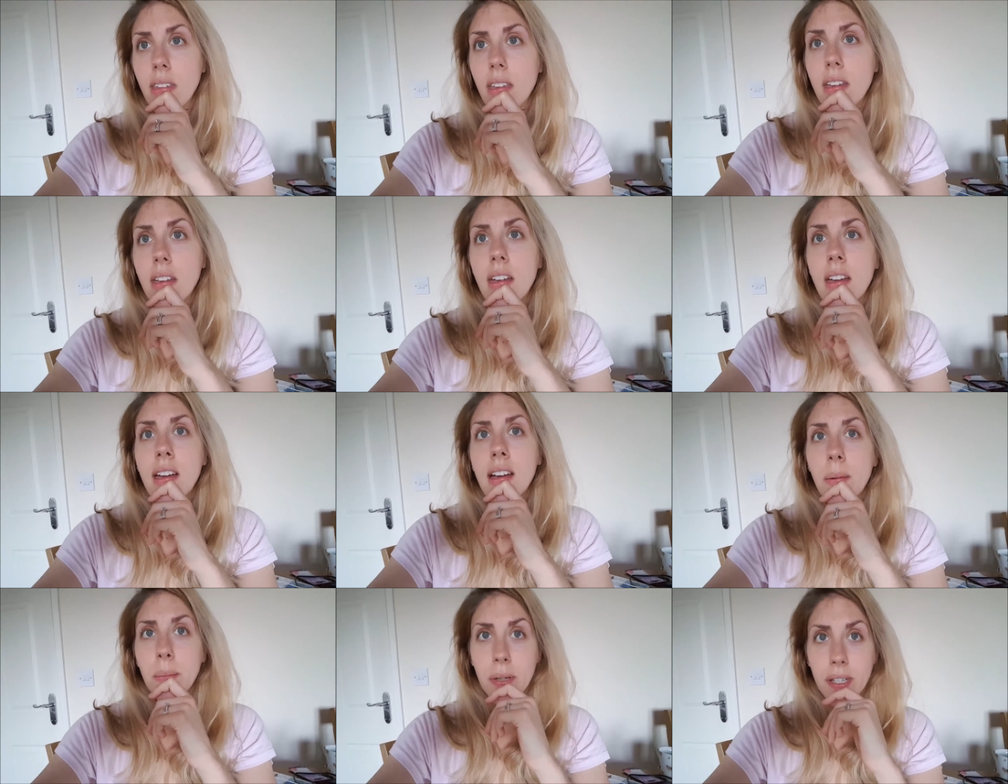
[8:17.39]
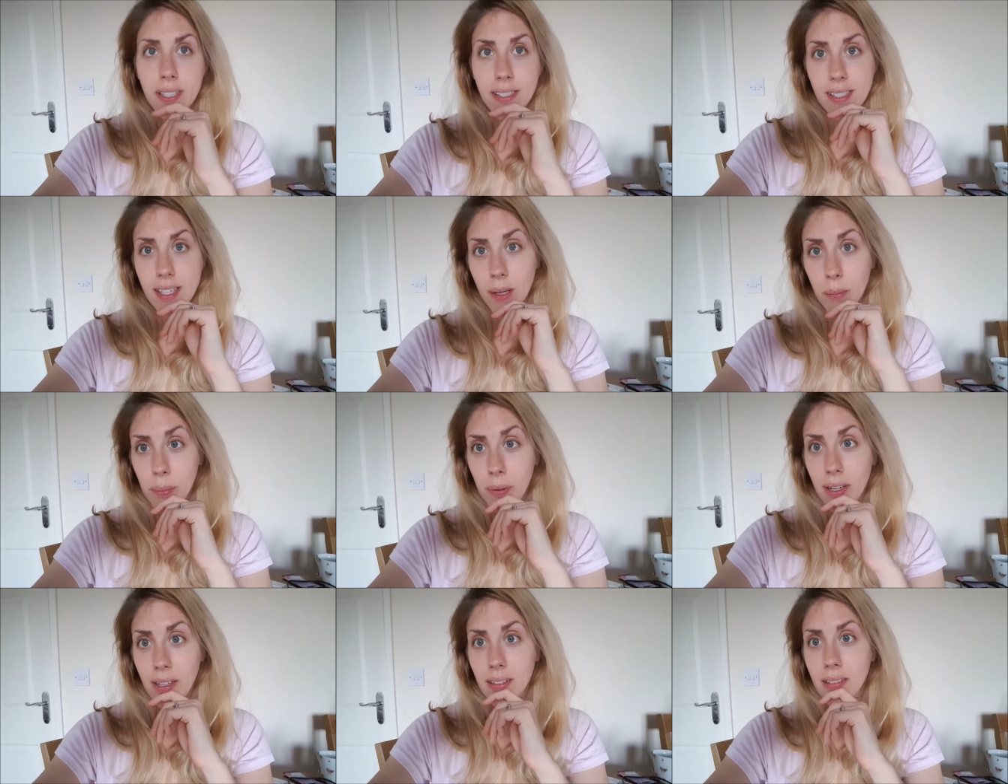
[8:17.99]
I'm gonna
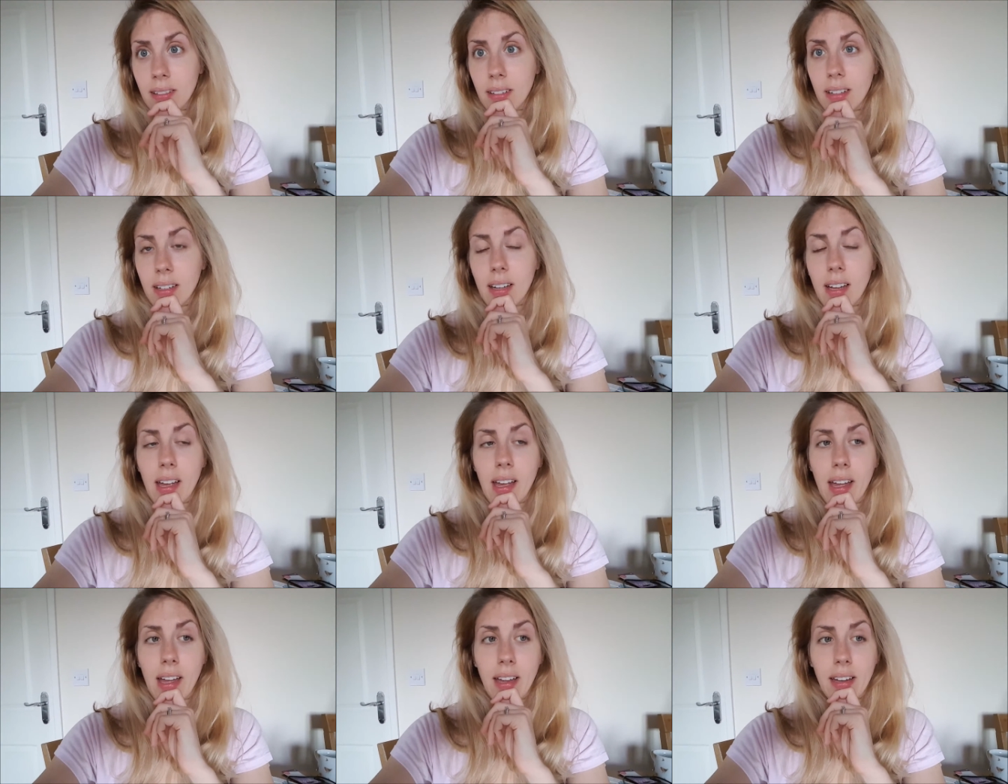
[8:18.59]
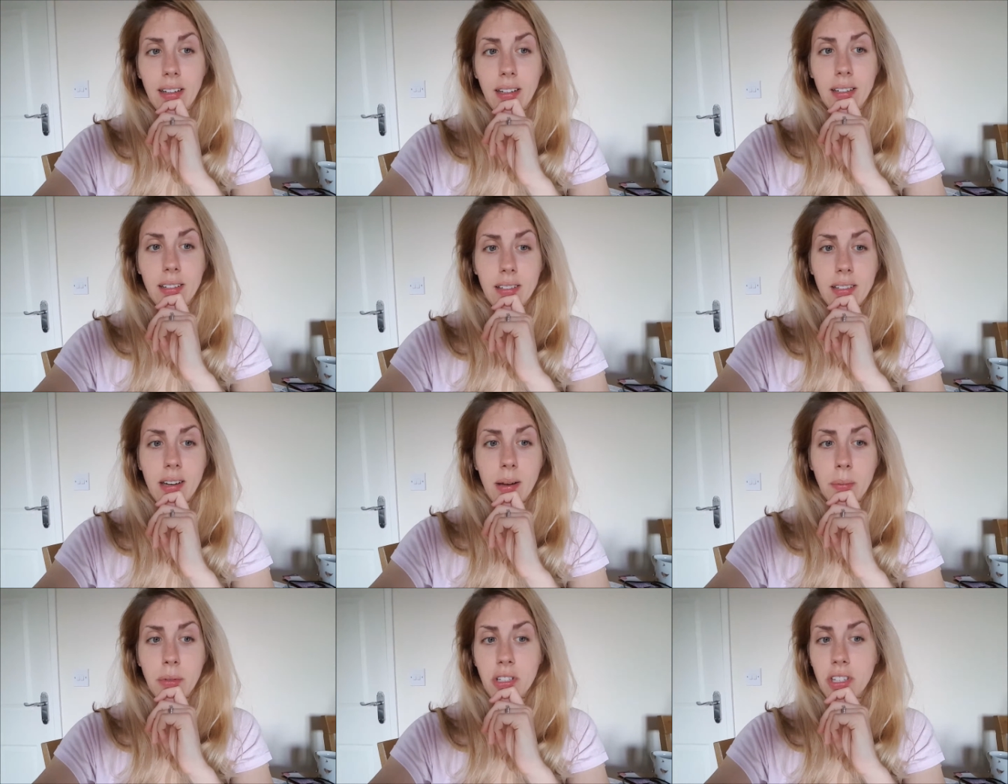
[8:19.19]
skip it and
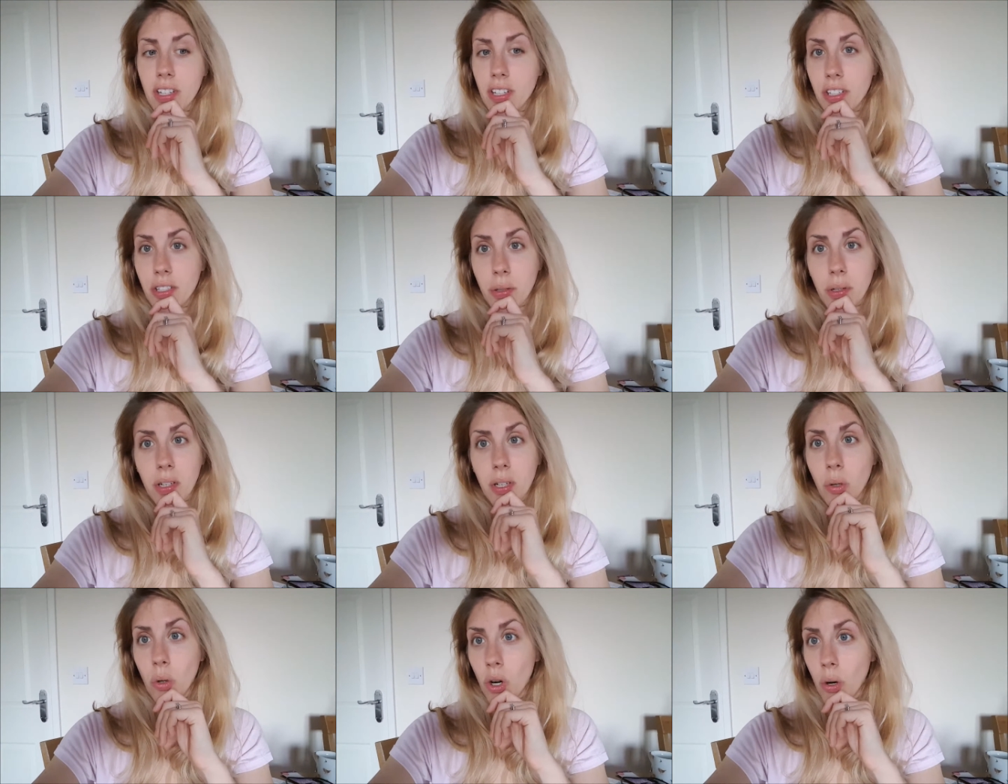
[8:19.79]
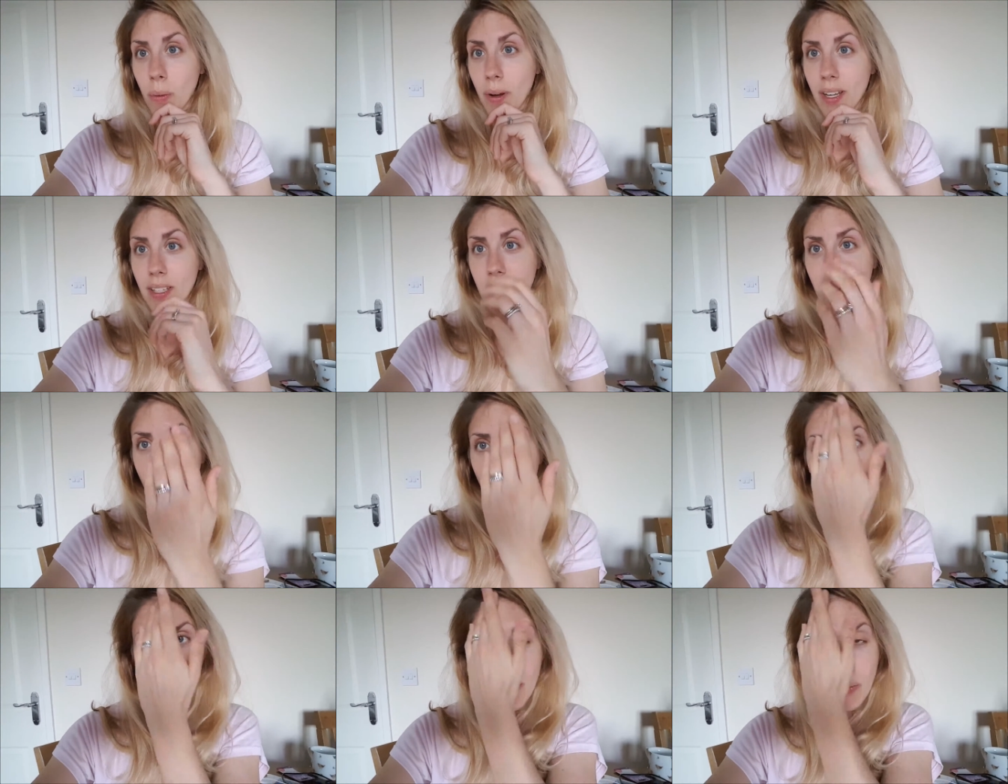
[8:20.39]
I'm just gonna do it Norway.
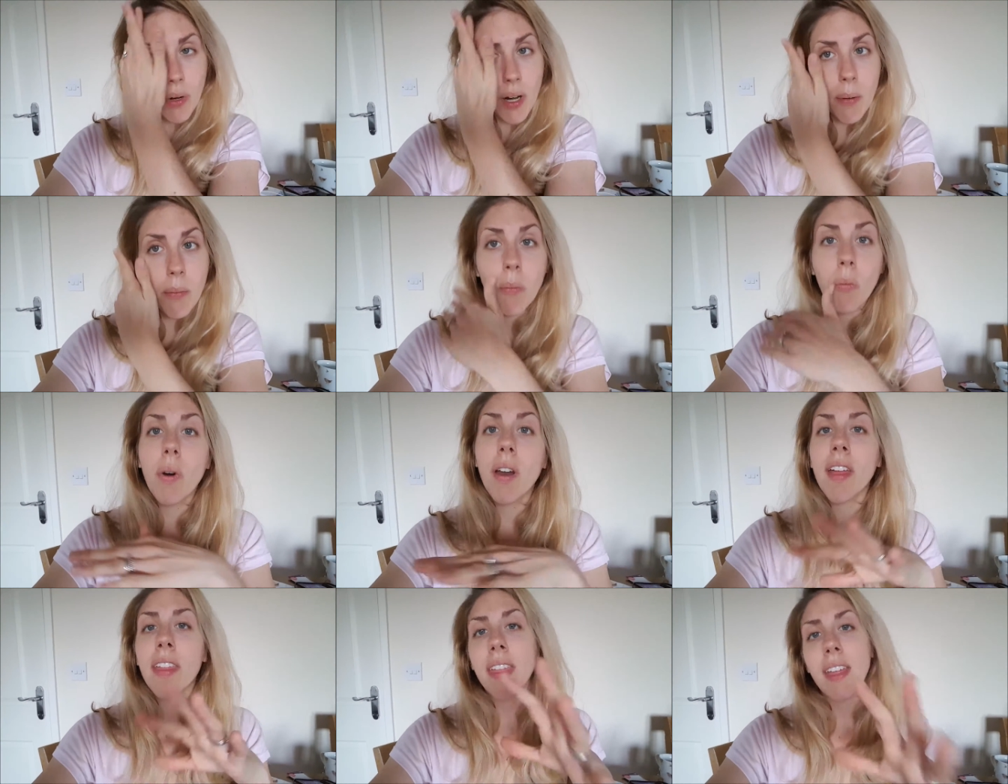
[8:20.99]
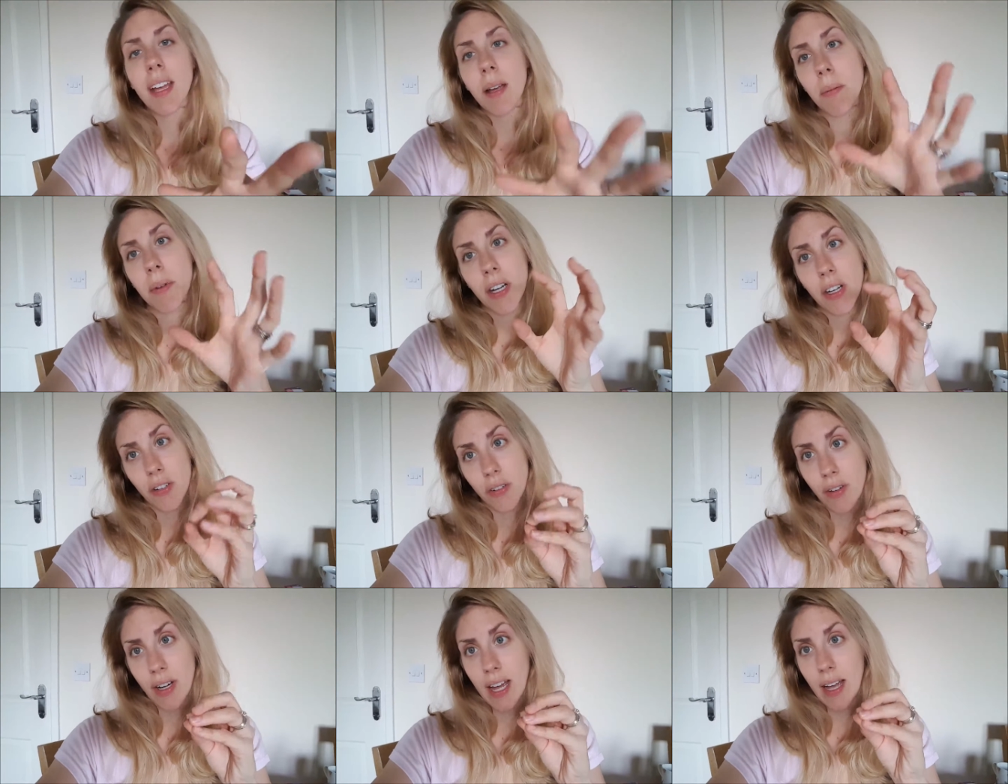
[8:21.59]
So what I, what I think I'm
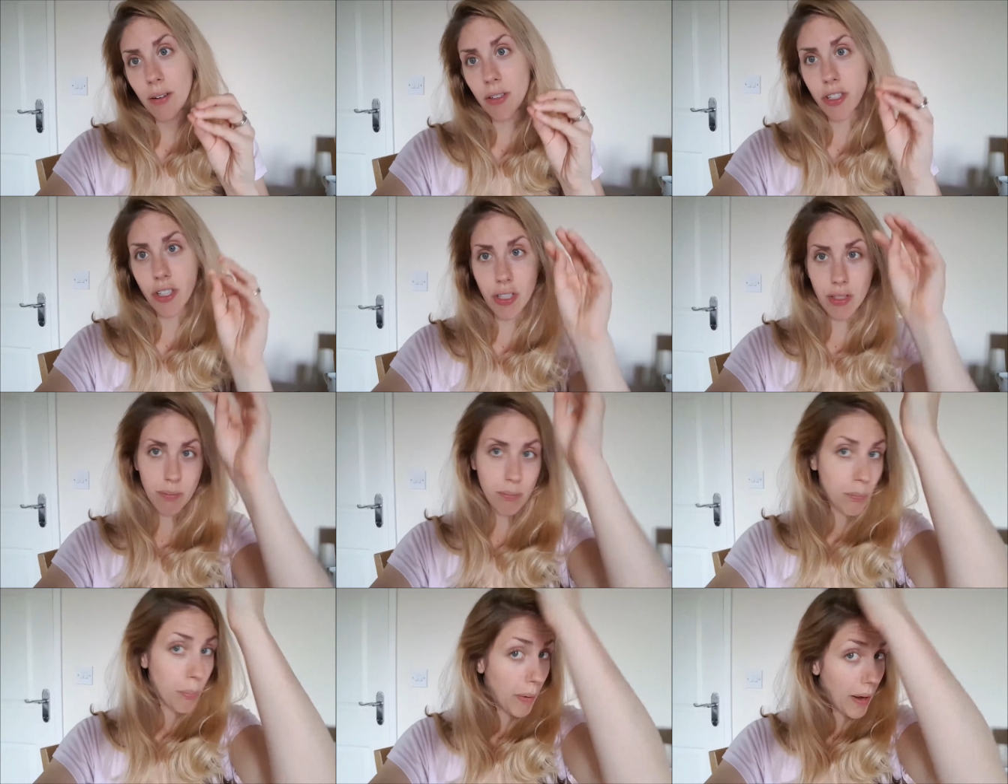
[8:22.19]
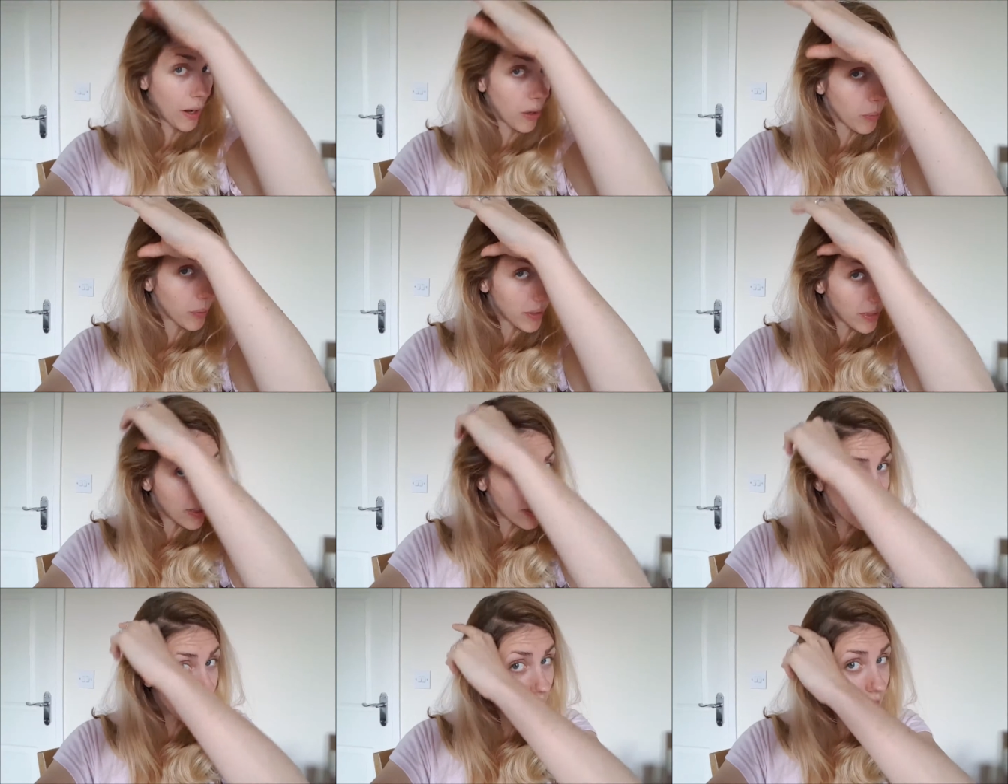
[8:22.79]
gonna do now is just bear
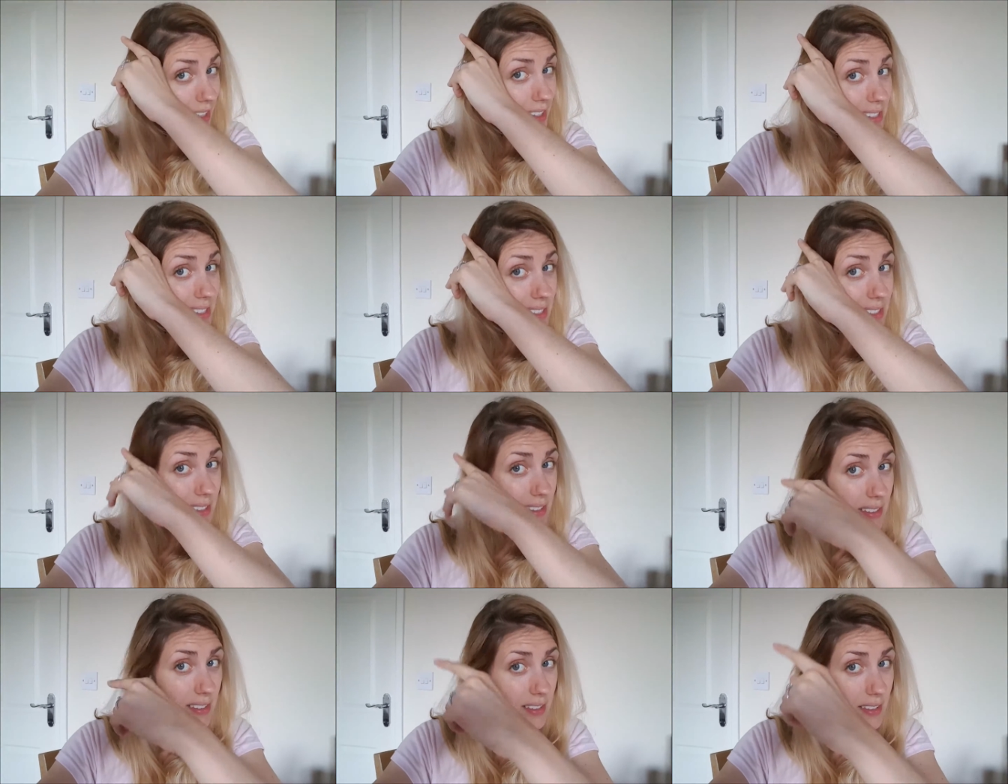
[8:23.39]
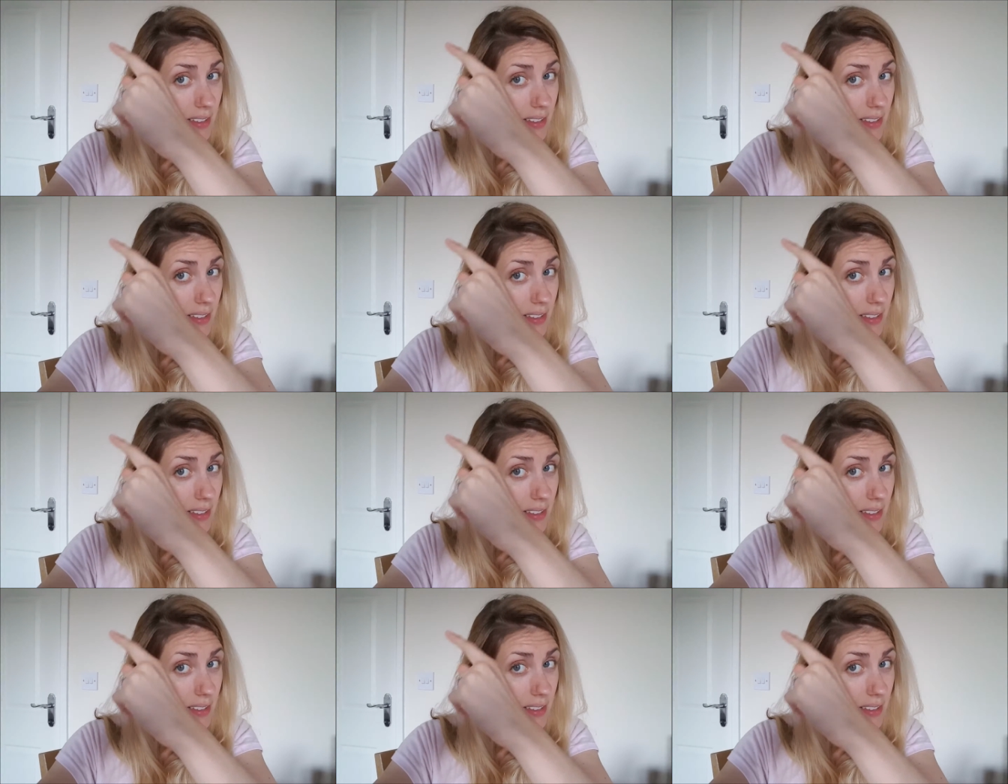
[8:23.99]
with this